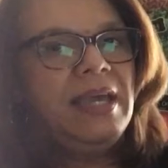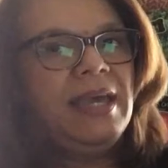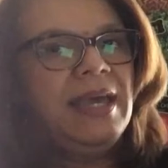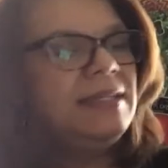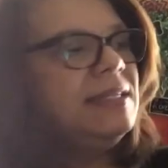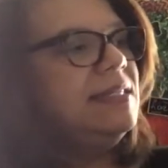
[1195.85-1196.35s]

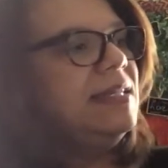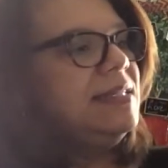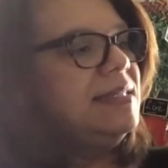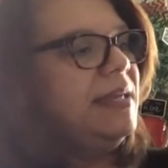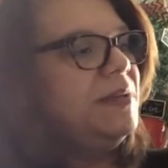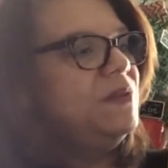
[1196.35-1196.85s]
And 6
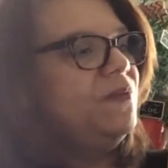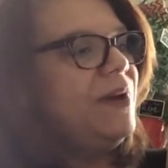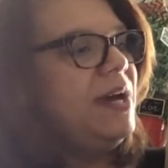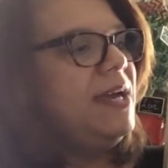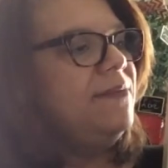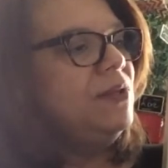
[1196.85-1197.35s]
times
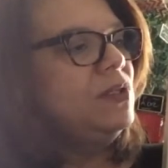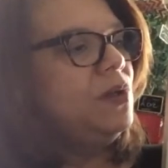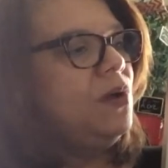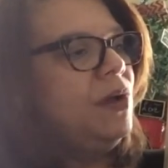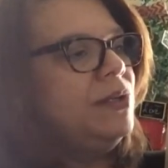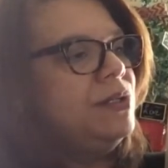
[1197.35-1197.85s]
5 is
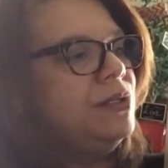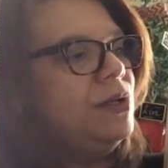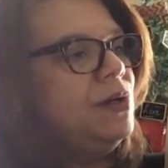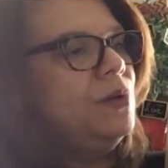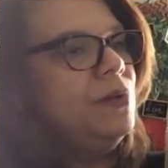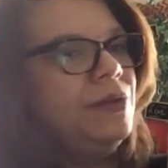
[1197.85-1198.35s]

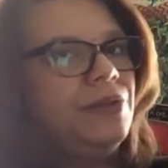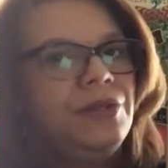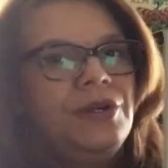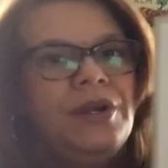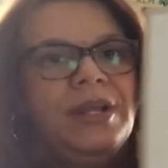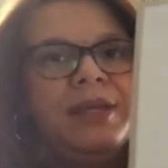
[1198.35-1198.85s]
also
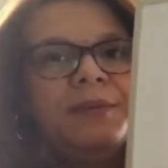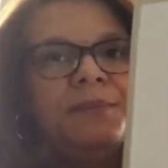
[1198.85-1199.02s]
30.